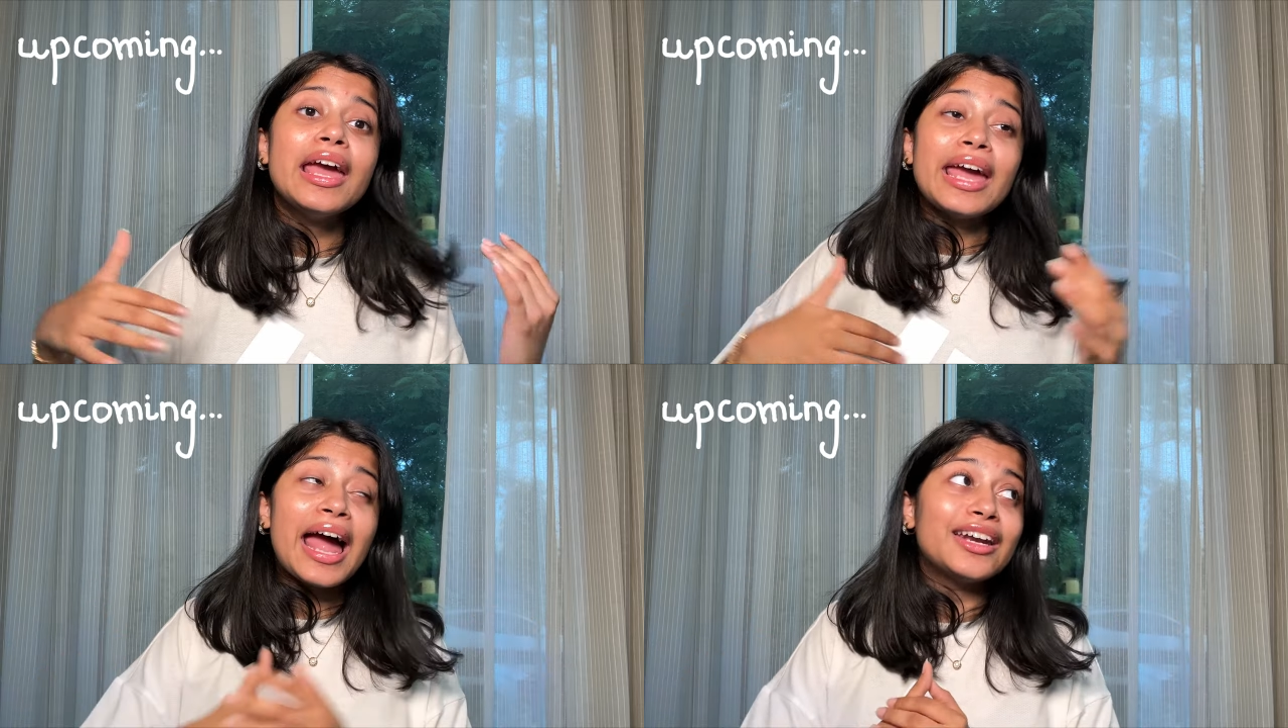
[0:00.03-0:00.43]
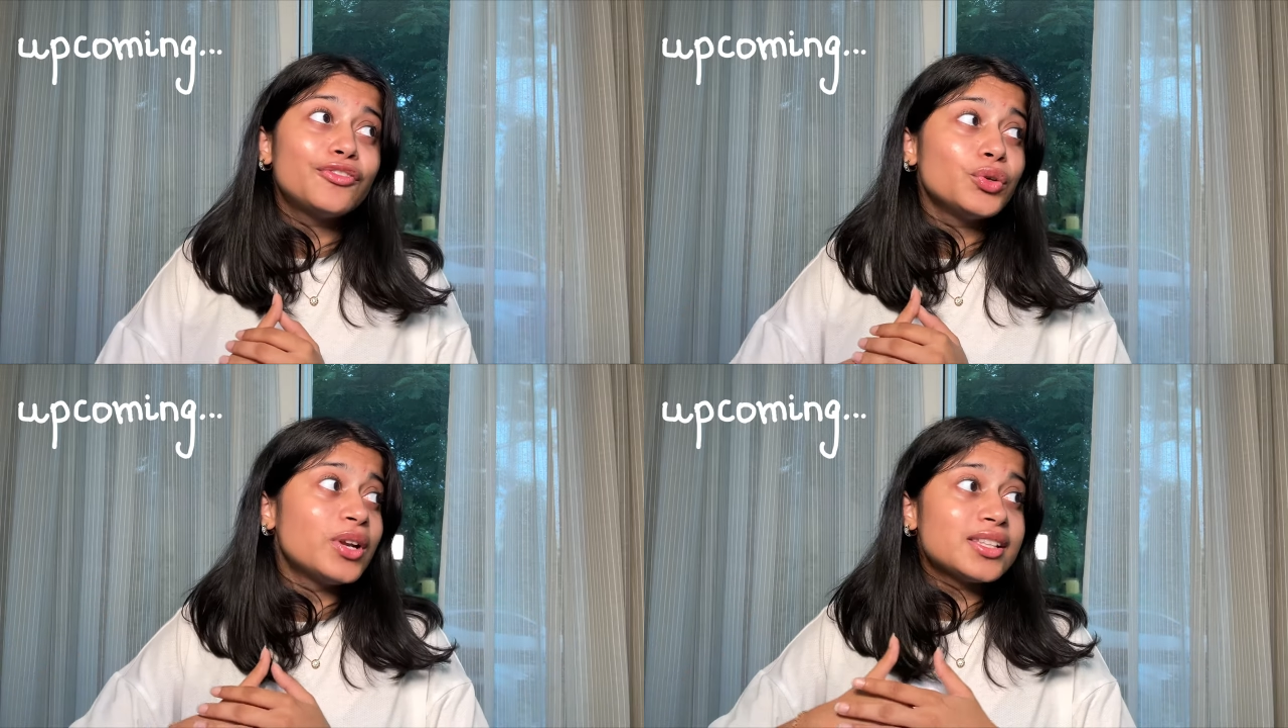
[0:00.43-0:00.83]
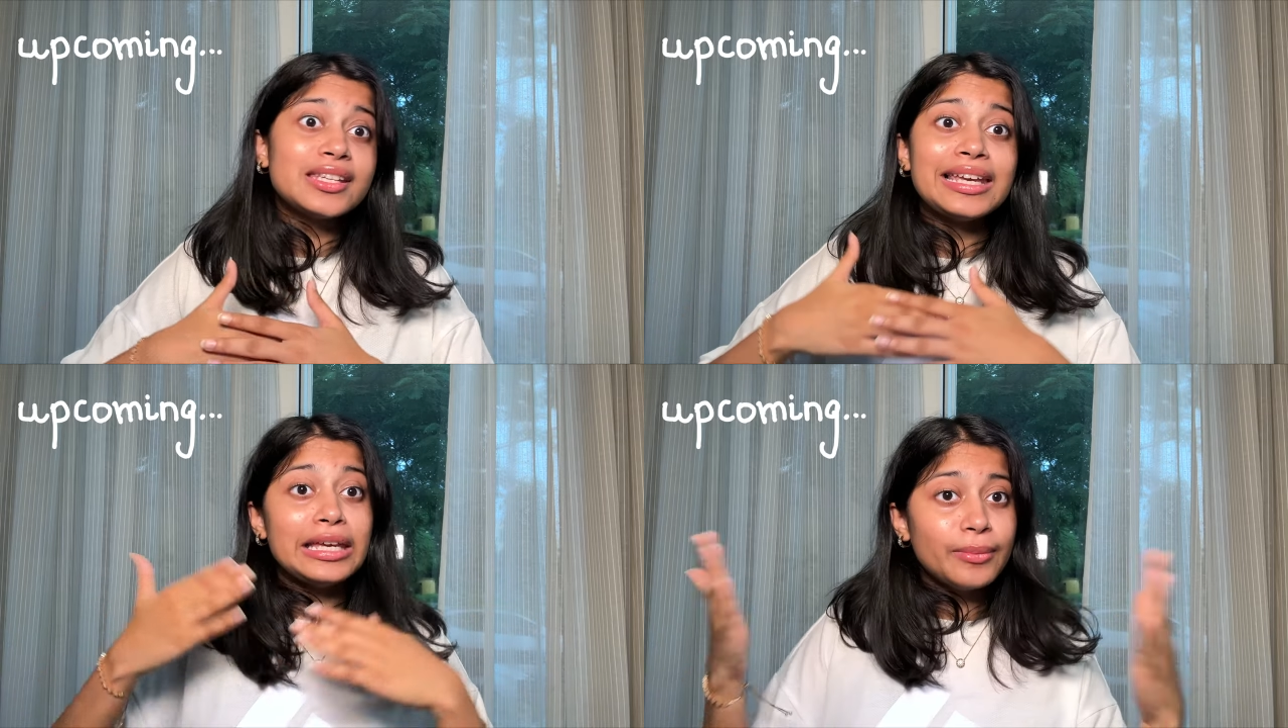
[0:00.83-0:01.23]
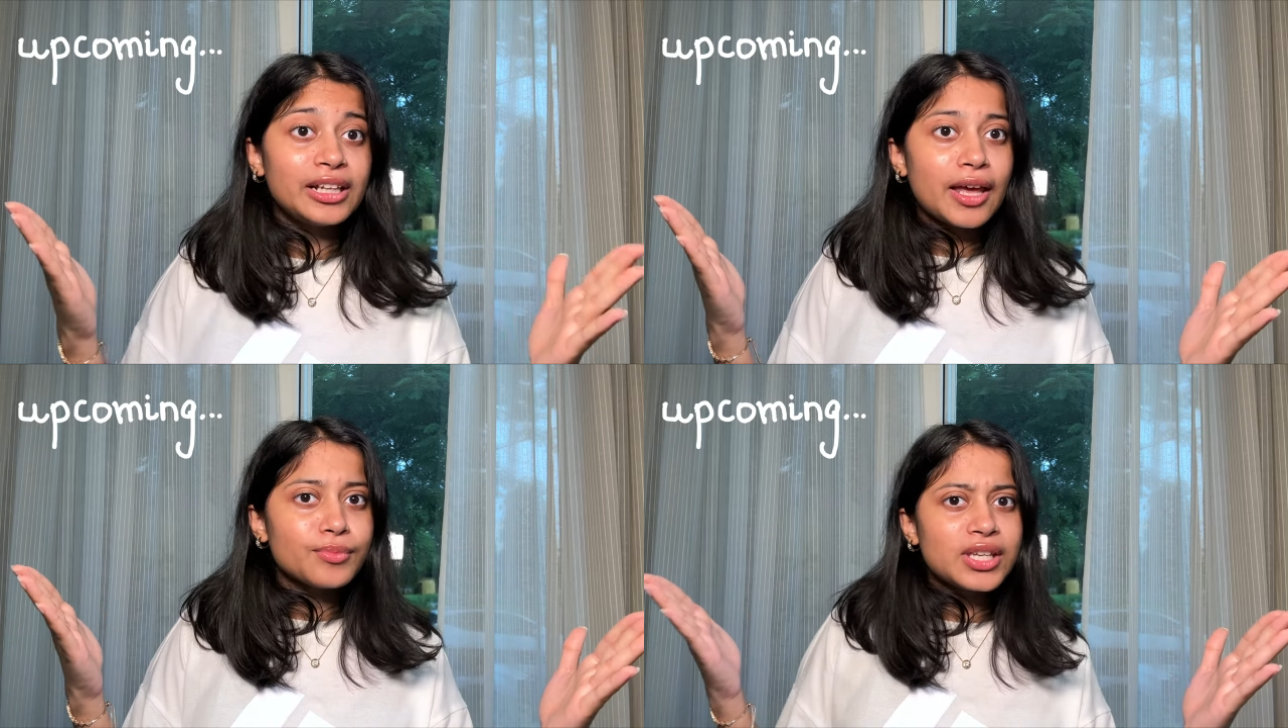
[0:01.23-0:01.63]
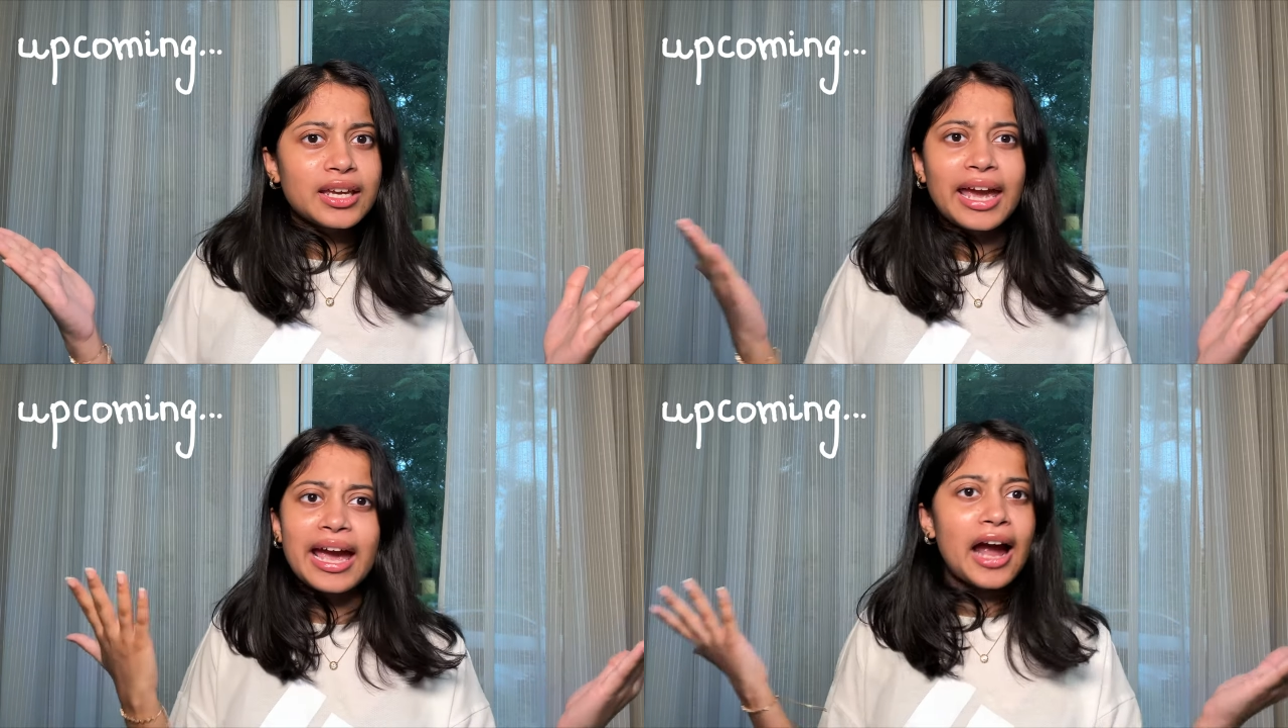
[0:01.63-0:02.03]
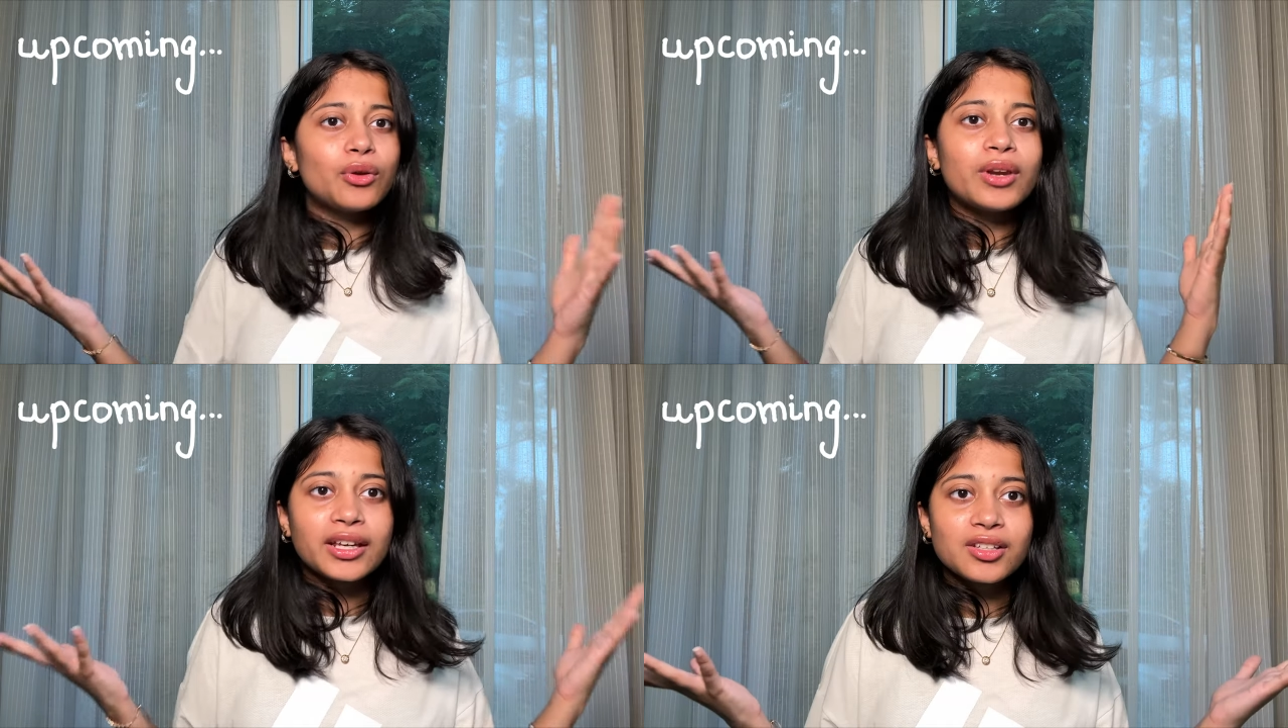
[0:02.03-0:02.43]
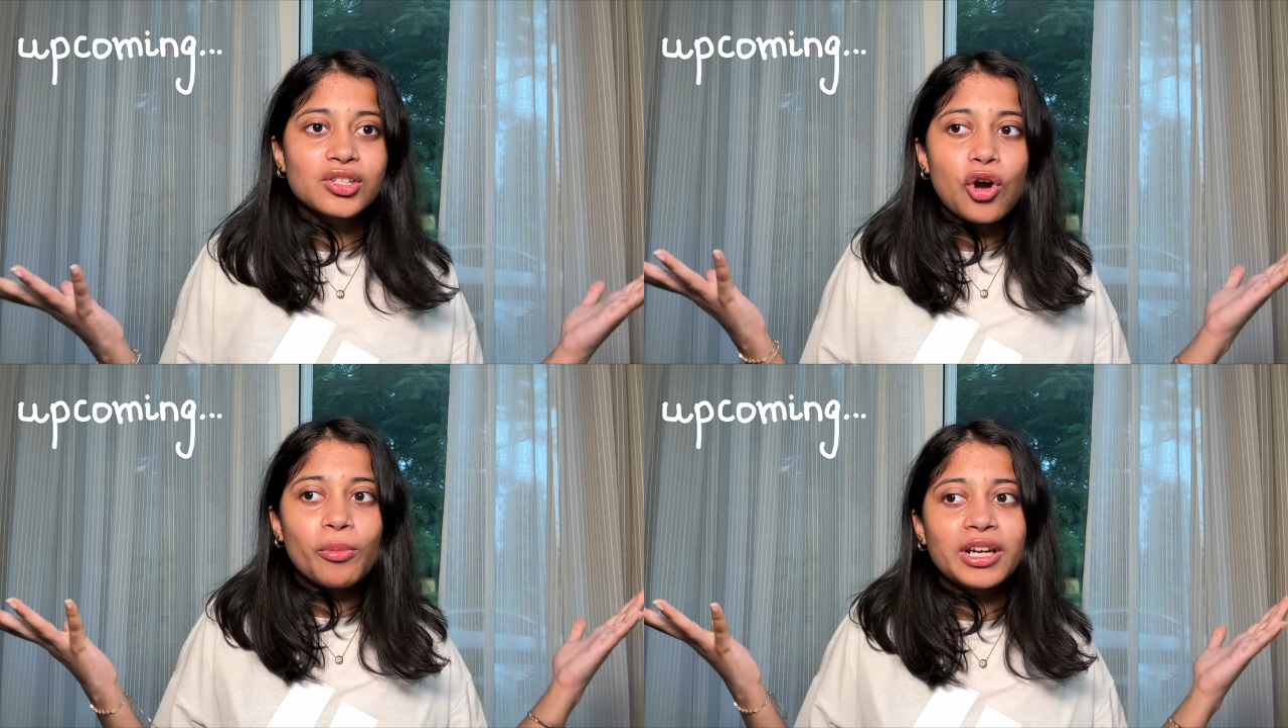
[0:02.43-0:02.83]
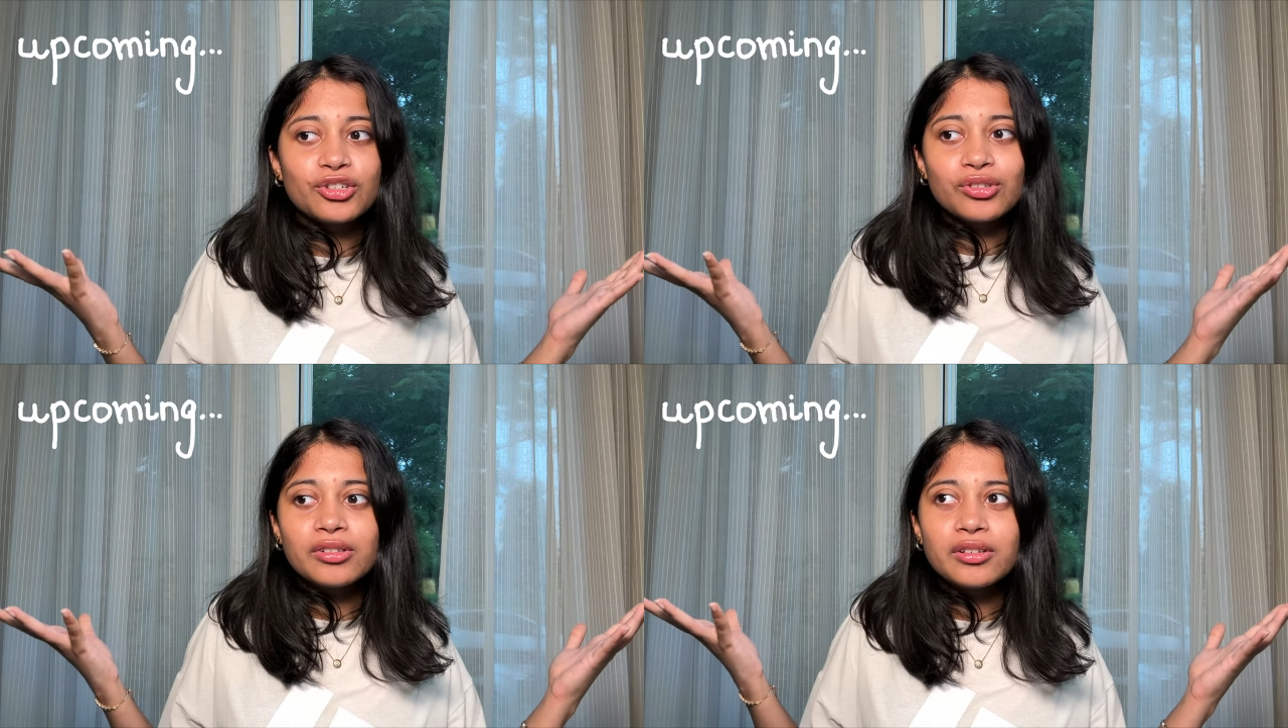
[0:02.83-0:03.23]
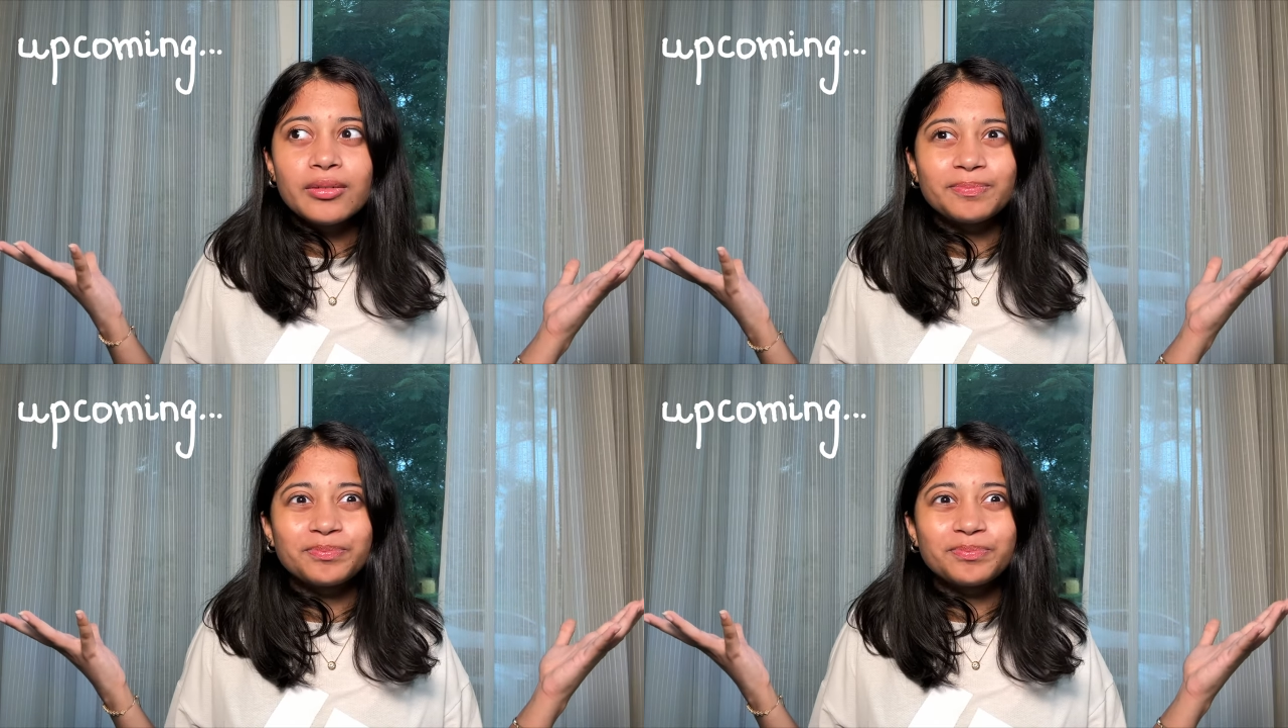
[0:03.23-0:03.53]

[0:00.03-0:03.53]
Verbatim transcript: and if you let's say email them saying hey i don't like this accommodation